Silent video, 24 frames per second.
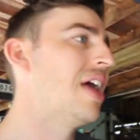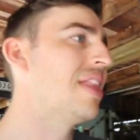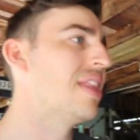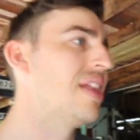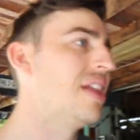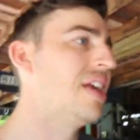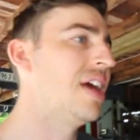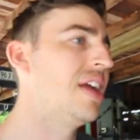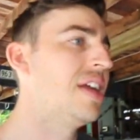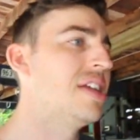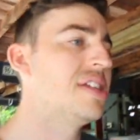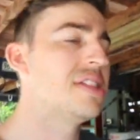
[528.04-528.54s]
and the
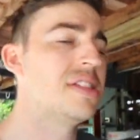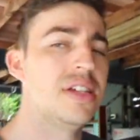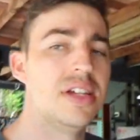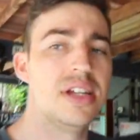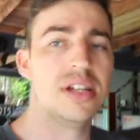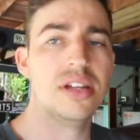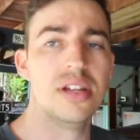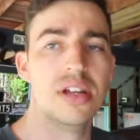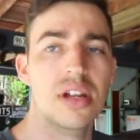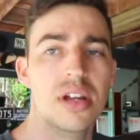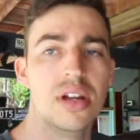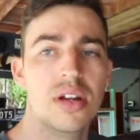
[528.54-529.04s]
lady
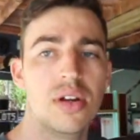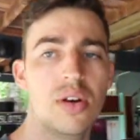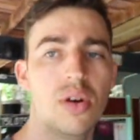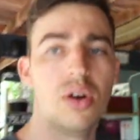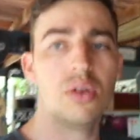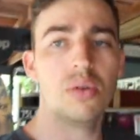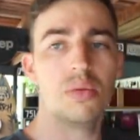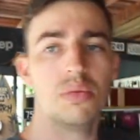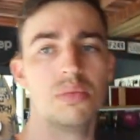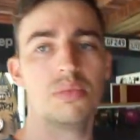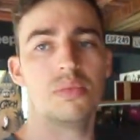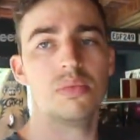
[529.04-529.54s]
said,
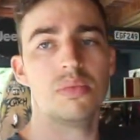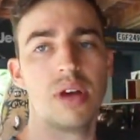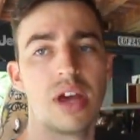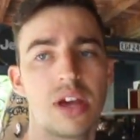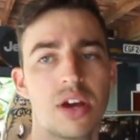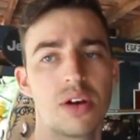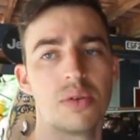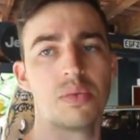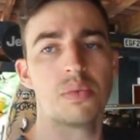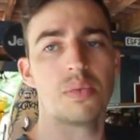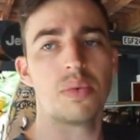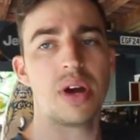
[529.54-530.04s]
oh, hang
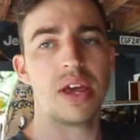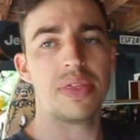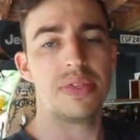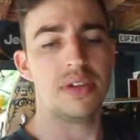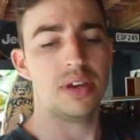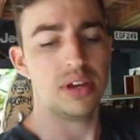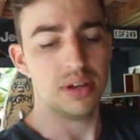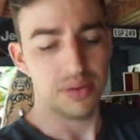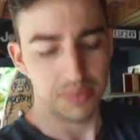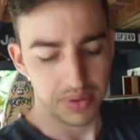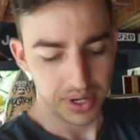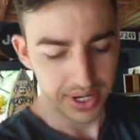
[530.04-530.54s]
on, right
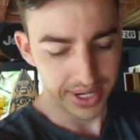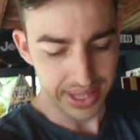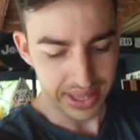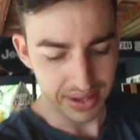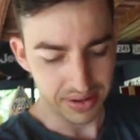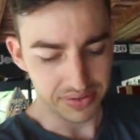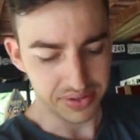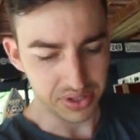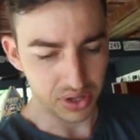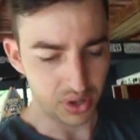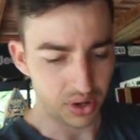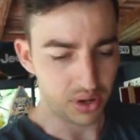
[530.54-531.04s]
there. There
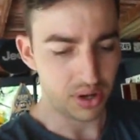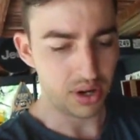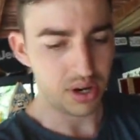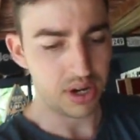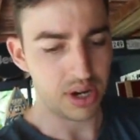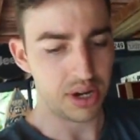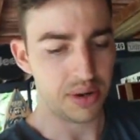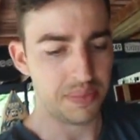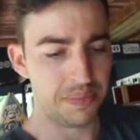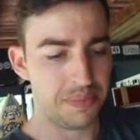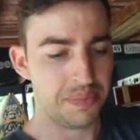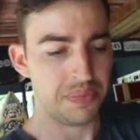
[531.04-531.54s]
was a
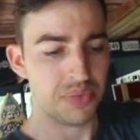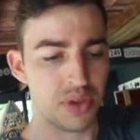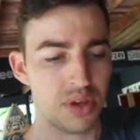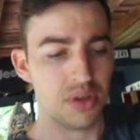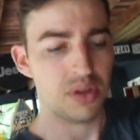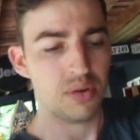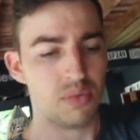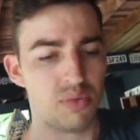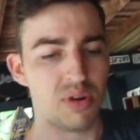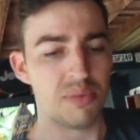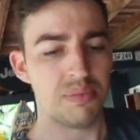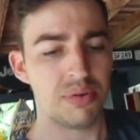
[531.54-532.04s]
line
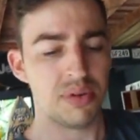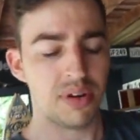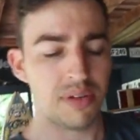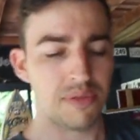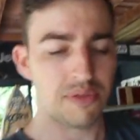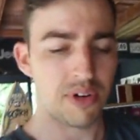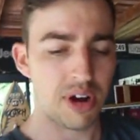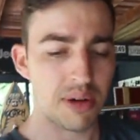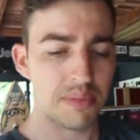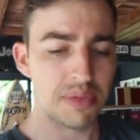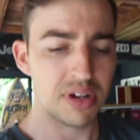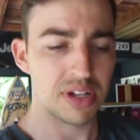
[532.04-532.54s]

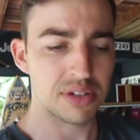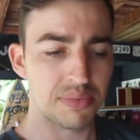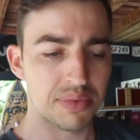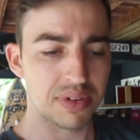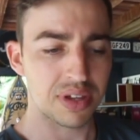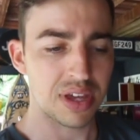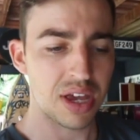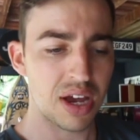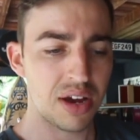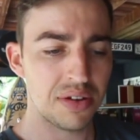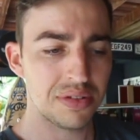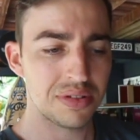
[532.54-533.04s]
1.5 metres from the
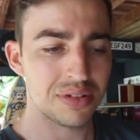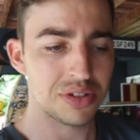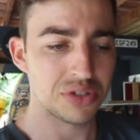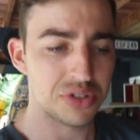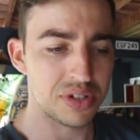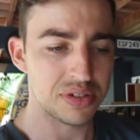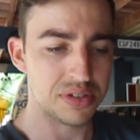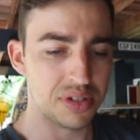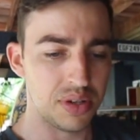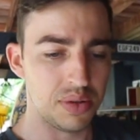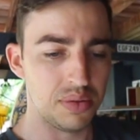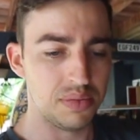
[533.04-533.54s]
counter.
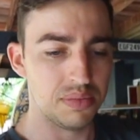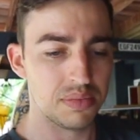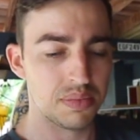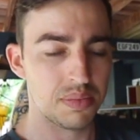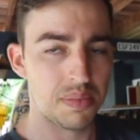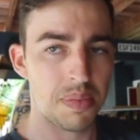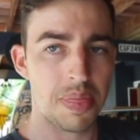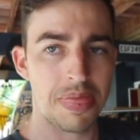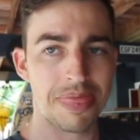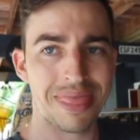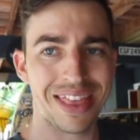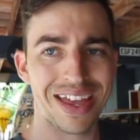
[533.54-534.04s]
She said,
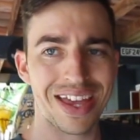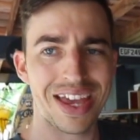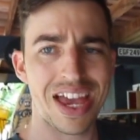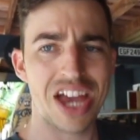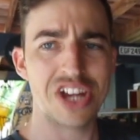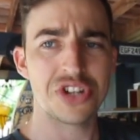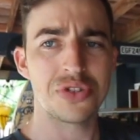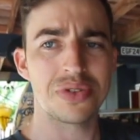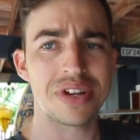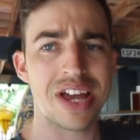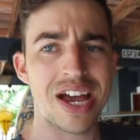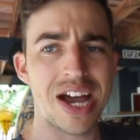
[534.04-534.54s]

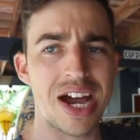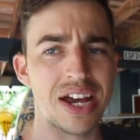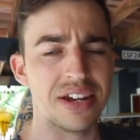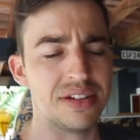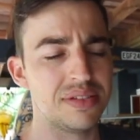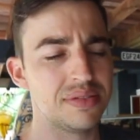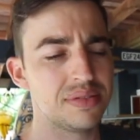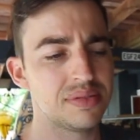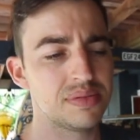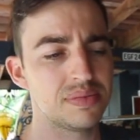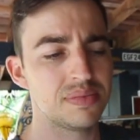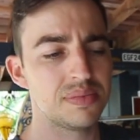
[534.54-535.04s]
cash or card?
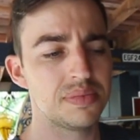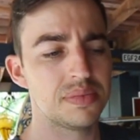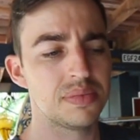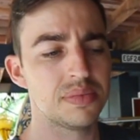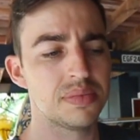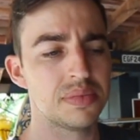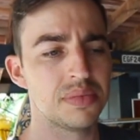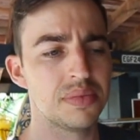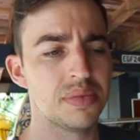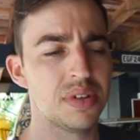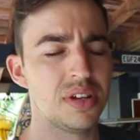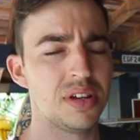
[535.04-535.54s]

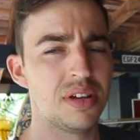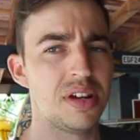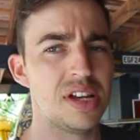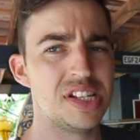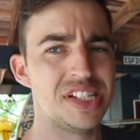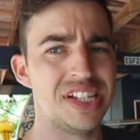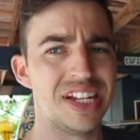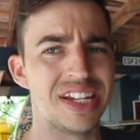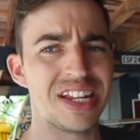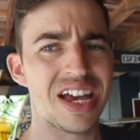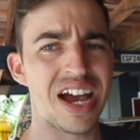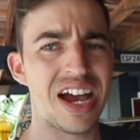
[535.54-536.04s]
I
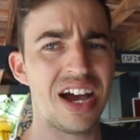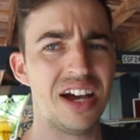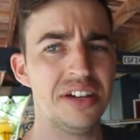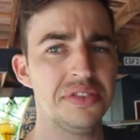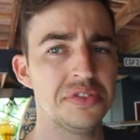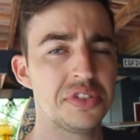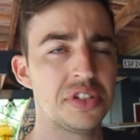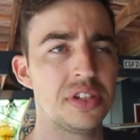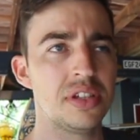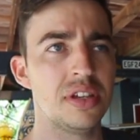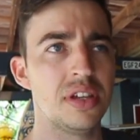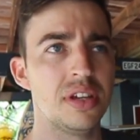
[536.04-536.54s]
said card.
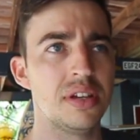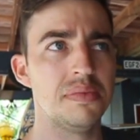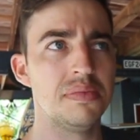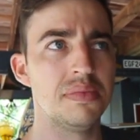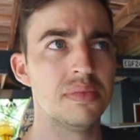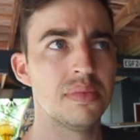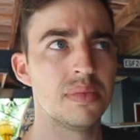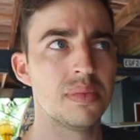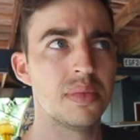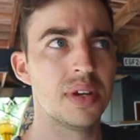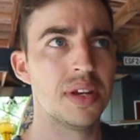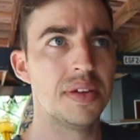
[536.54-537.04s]
She said
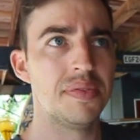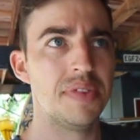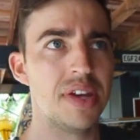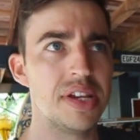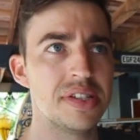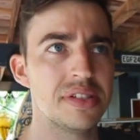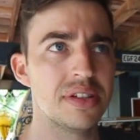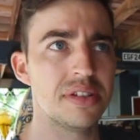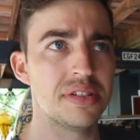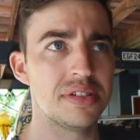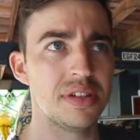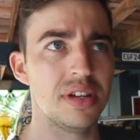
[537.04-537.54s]

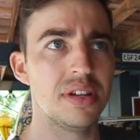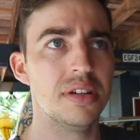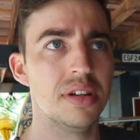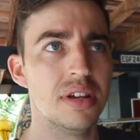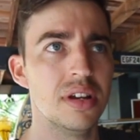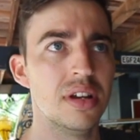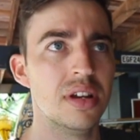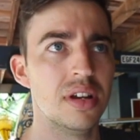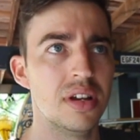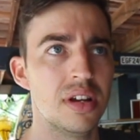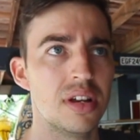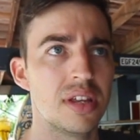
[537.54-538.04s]
Visa. I said,
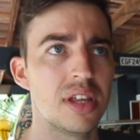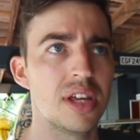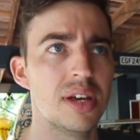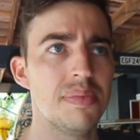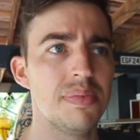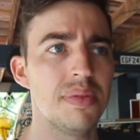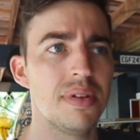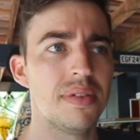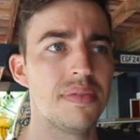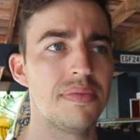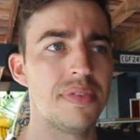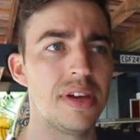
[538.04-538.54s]
yep,
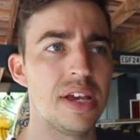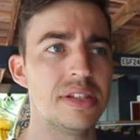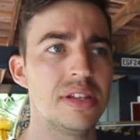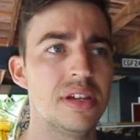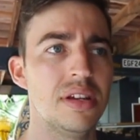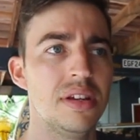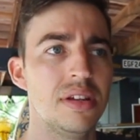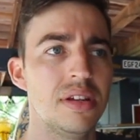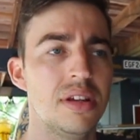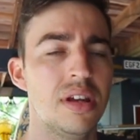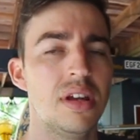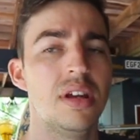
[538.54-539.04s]

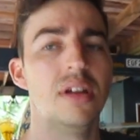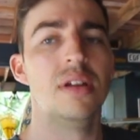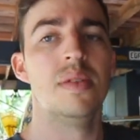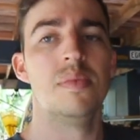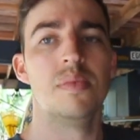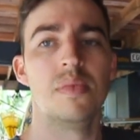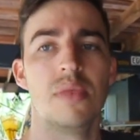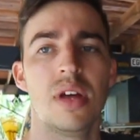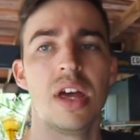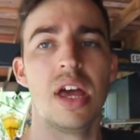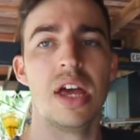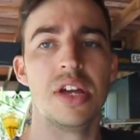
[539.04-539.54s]
Visa.
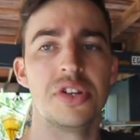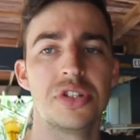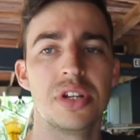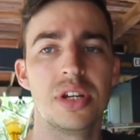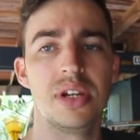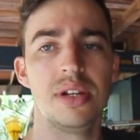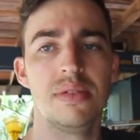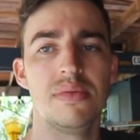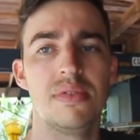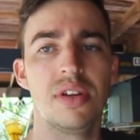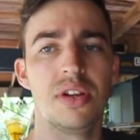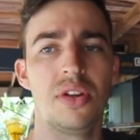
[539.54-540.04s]
And
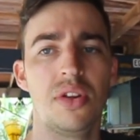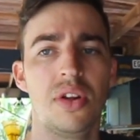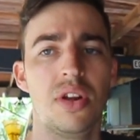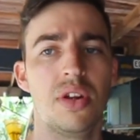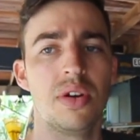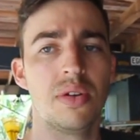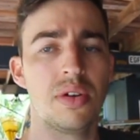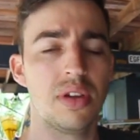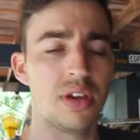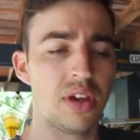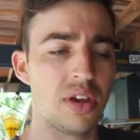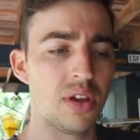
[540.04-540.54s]
she did her
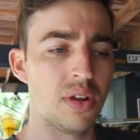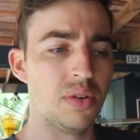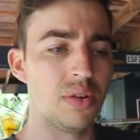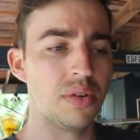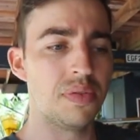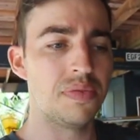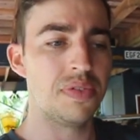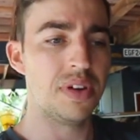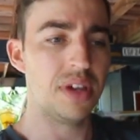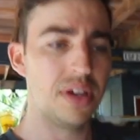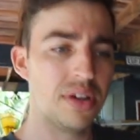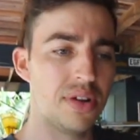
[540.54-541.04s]
little
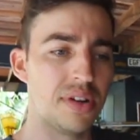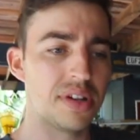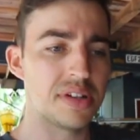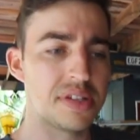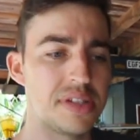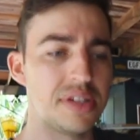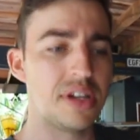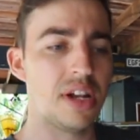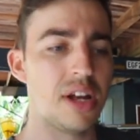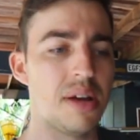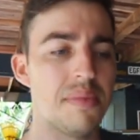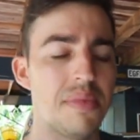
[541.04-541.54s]
thing, got it
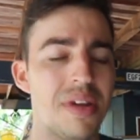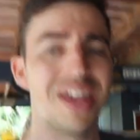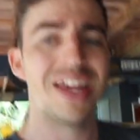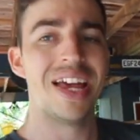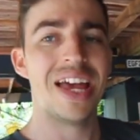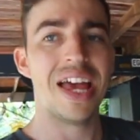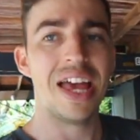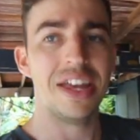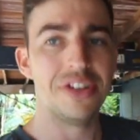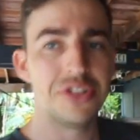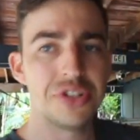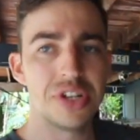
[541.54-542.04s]
set up,
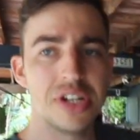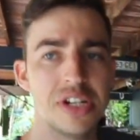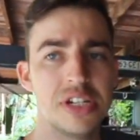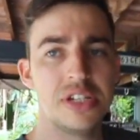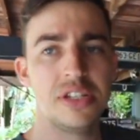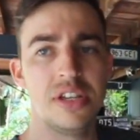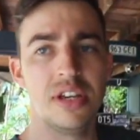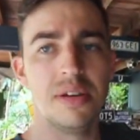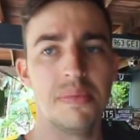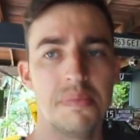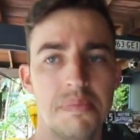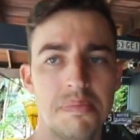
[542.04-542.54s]
and she
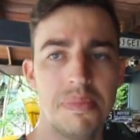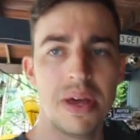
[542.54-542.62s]
stepped